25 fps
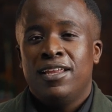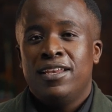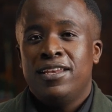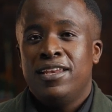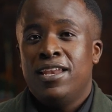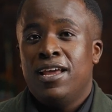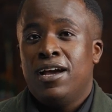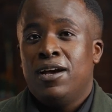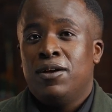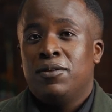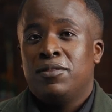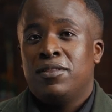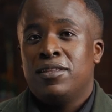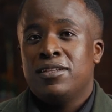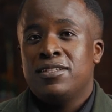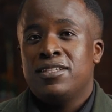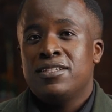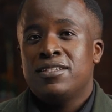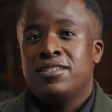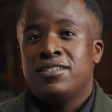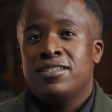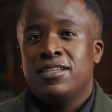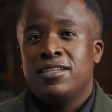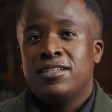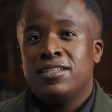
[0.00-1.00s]
Now, this
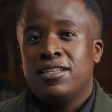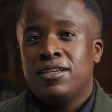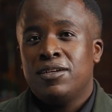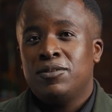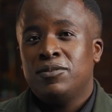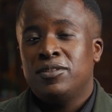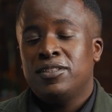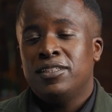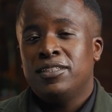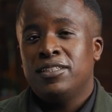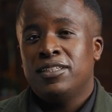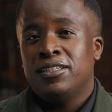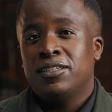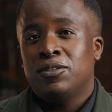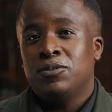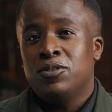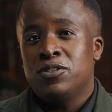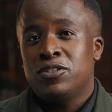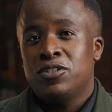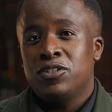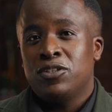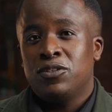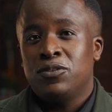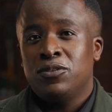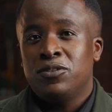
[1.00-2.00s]
is set out in the
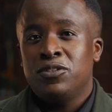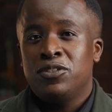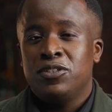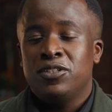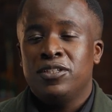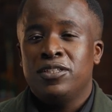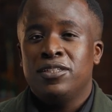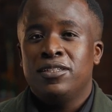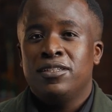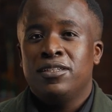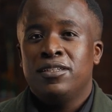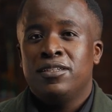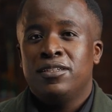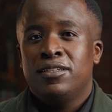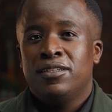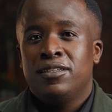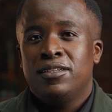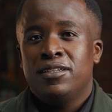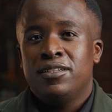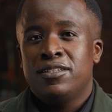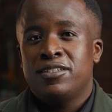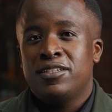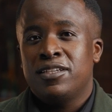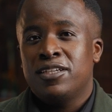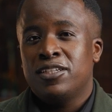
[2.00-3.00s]
Constitution
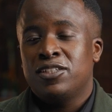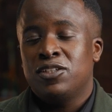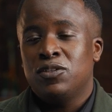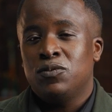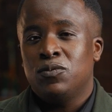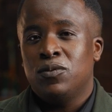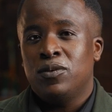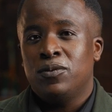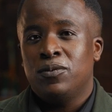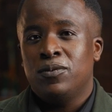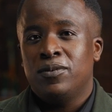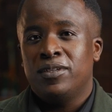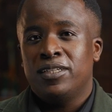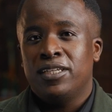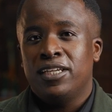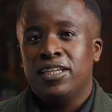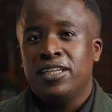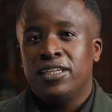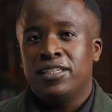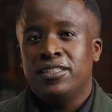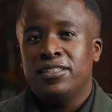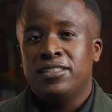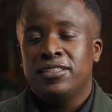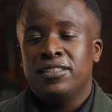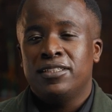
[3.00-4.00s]
in Section
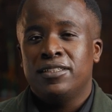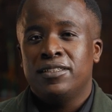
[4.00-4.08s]
118.